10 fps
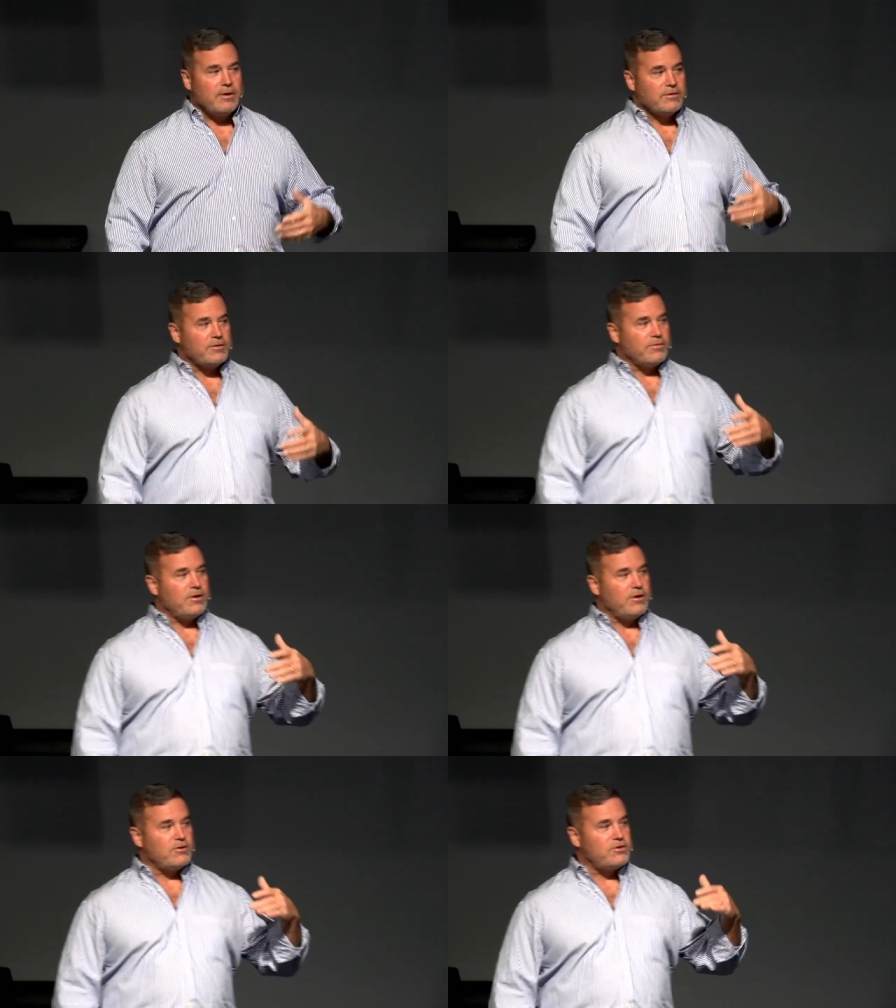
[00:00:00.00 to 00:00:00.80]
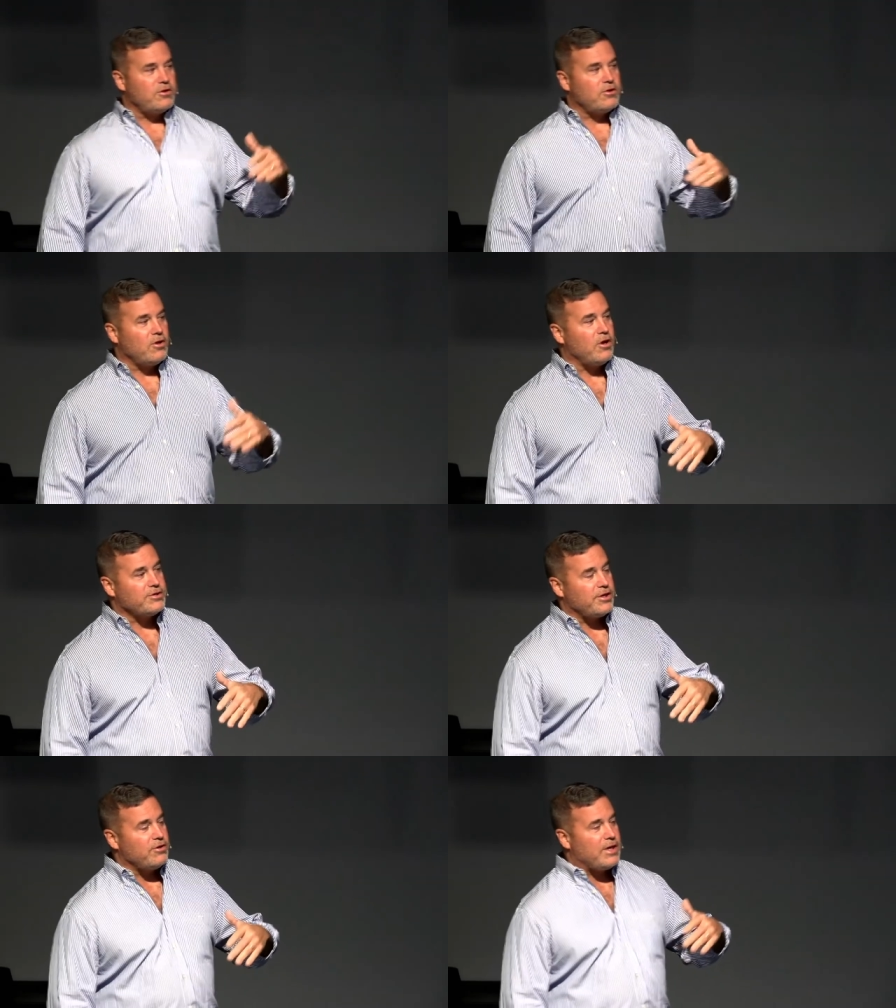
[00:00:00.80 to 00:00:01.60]
So there are certain
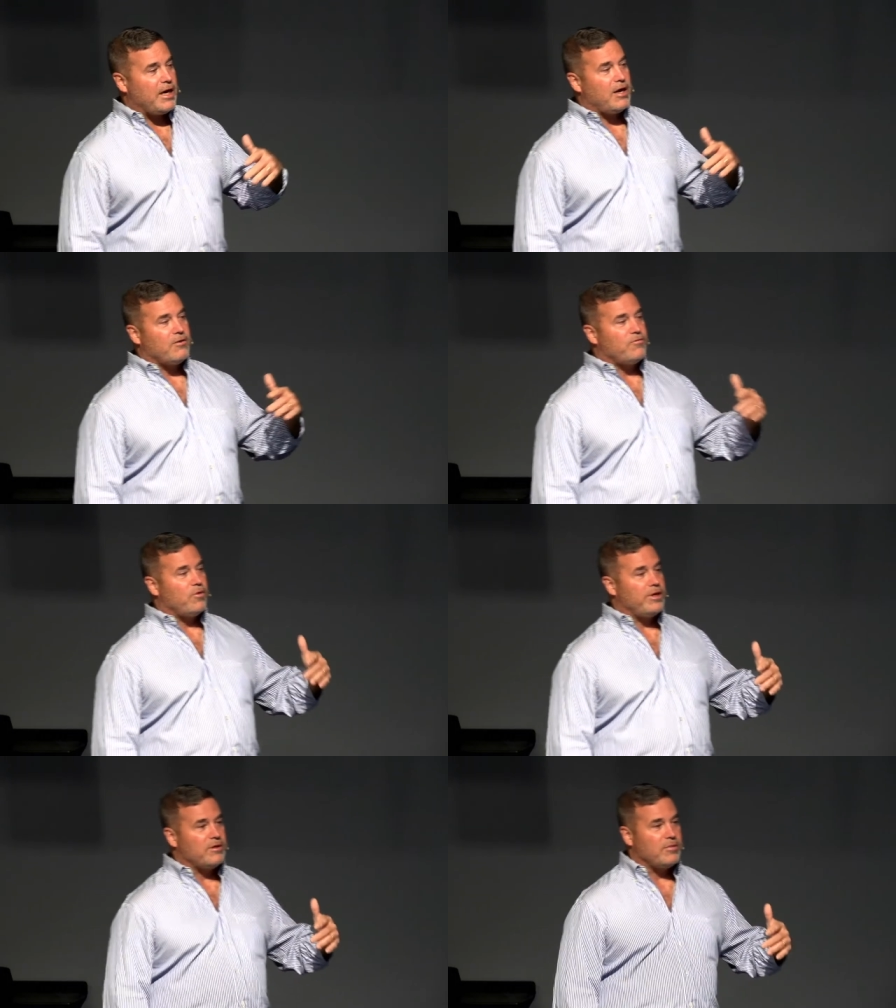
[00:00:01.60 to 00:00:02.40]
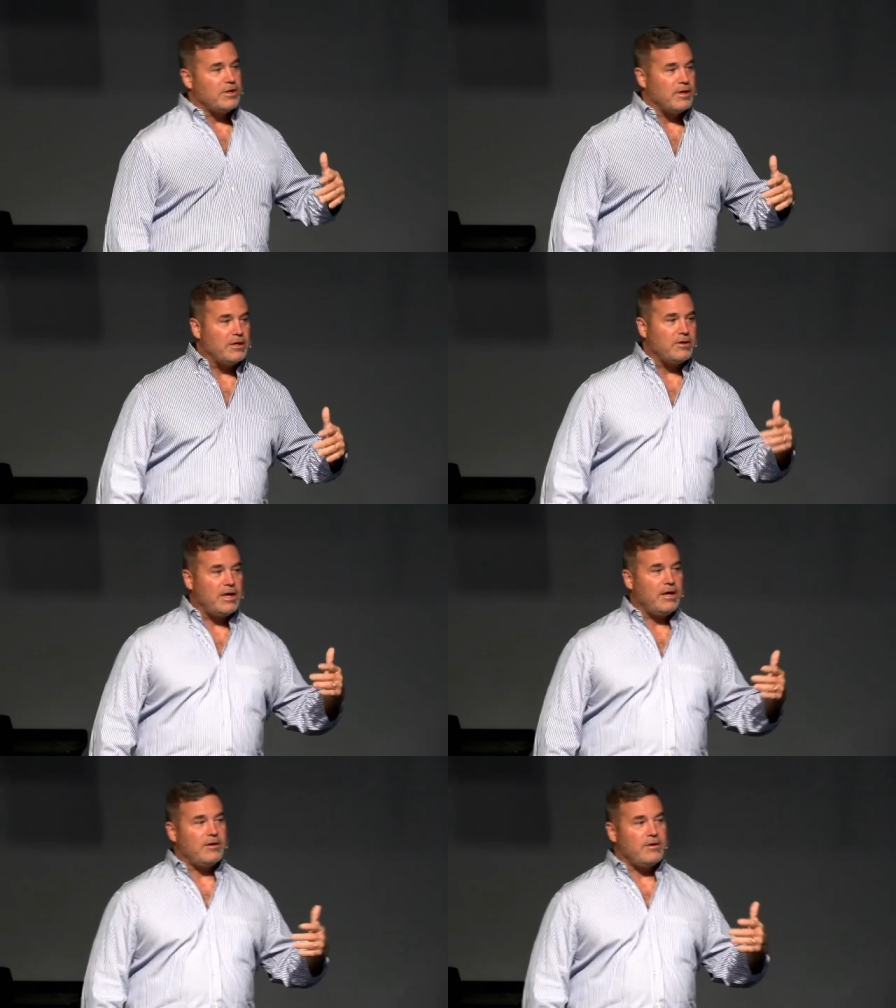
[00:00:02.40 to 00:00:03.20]
laws, and you can't avoid them, and, and you
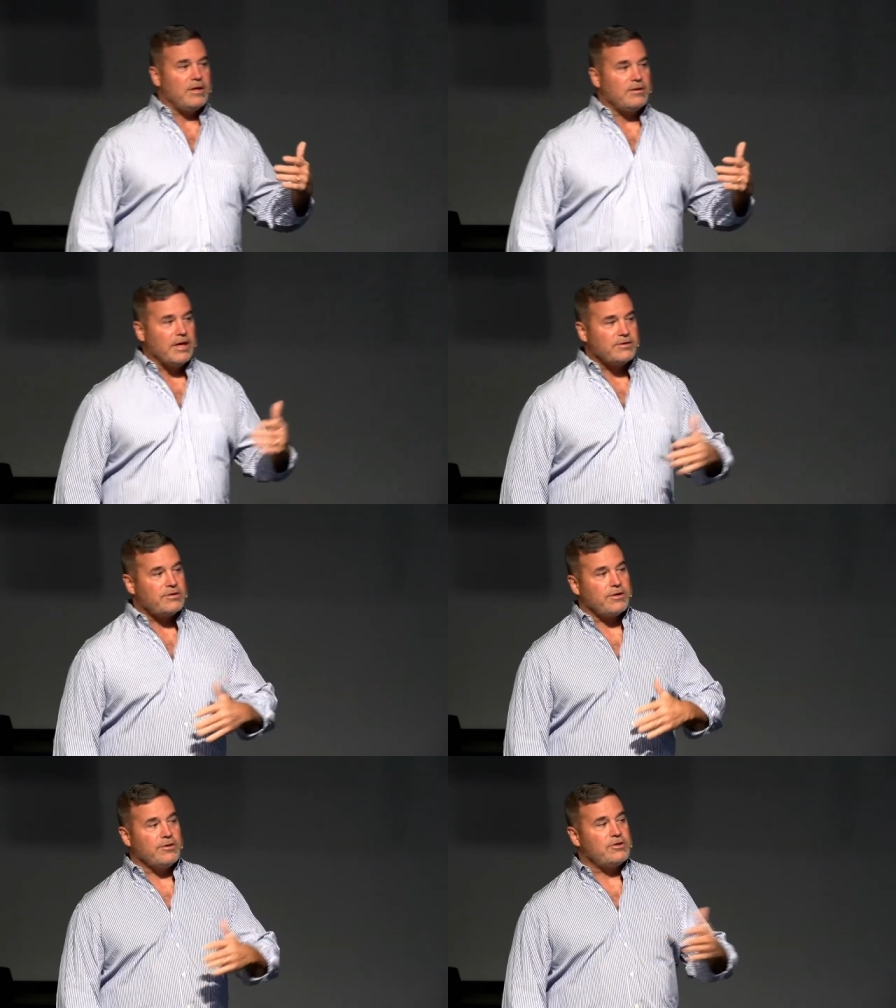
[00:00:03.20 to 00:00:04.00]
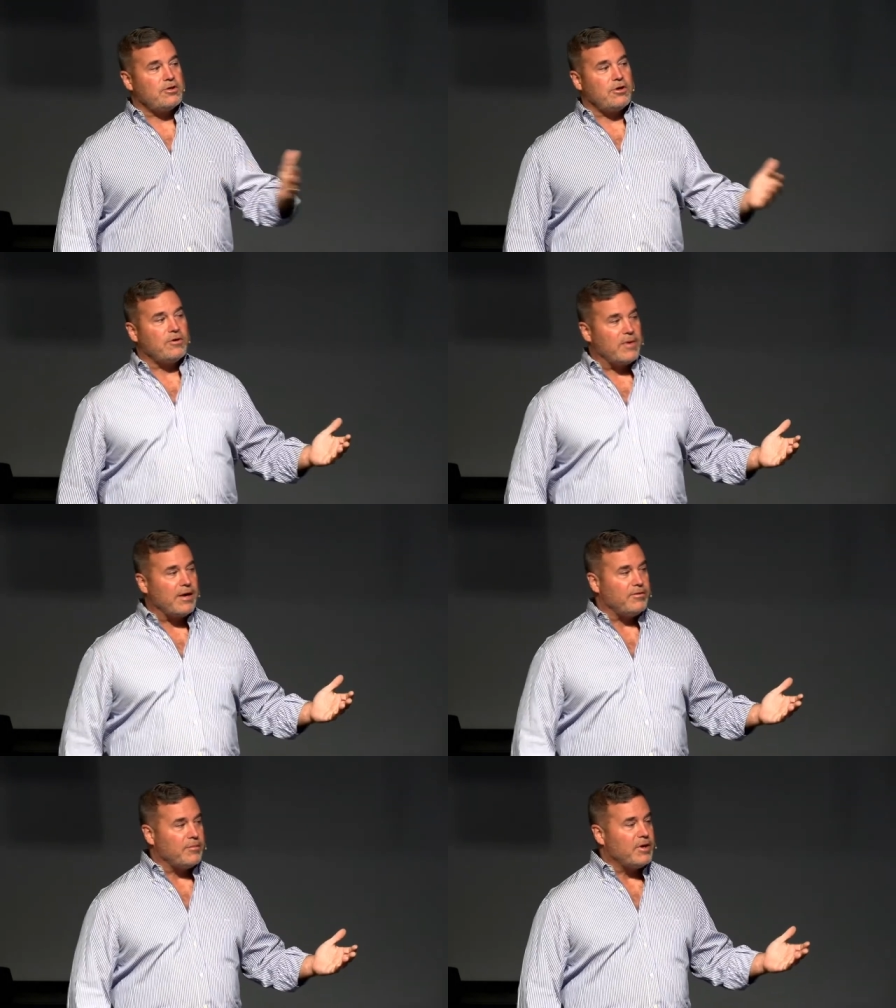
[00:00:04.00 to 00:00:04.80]
can't necessarily skirt
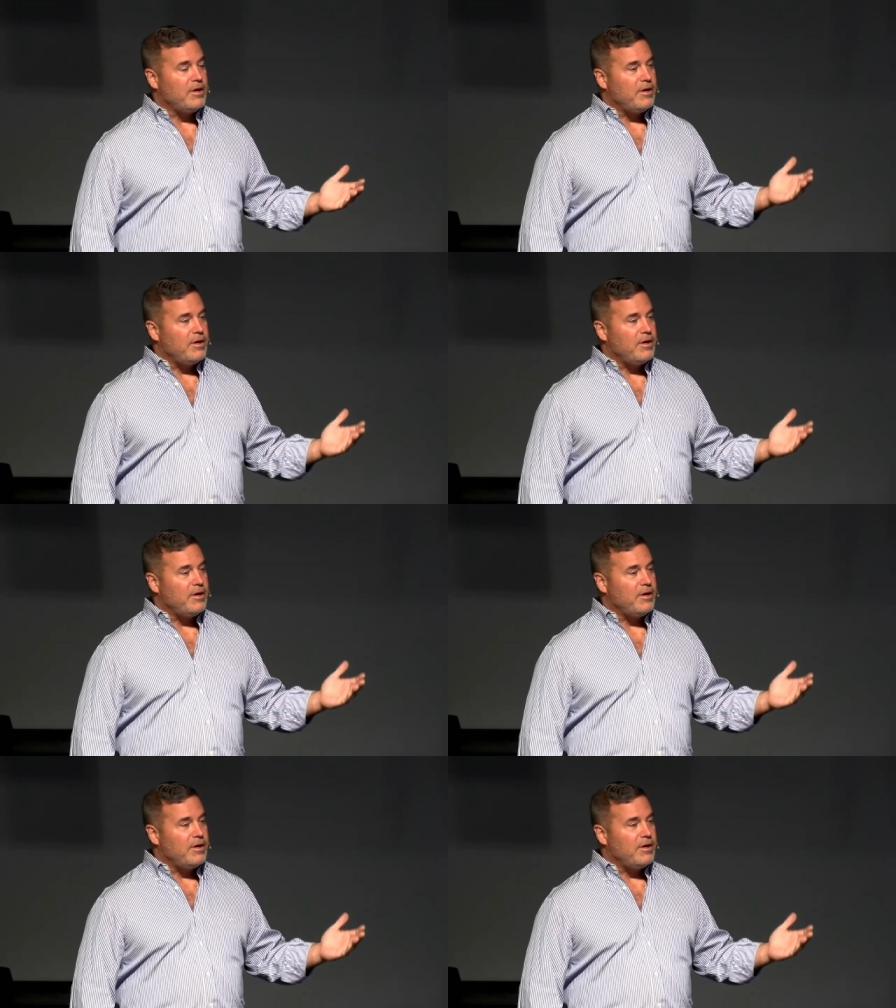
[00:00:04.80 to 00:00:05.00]
around them.